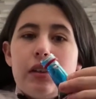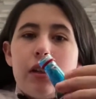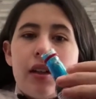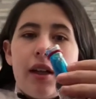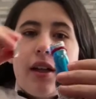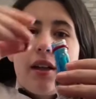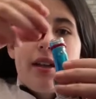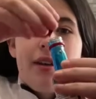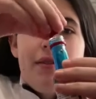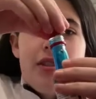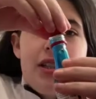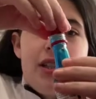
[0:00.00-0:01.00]
Okay, that
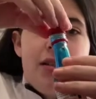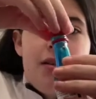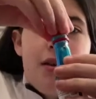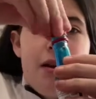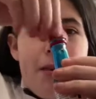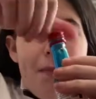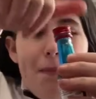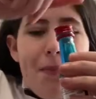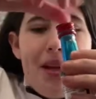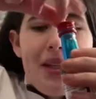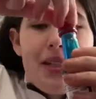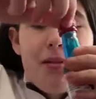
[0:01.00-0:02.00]
was a
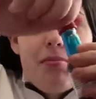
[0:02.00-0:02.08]
bit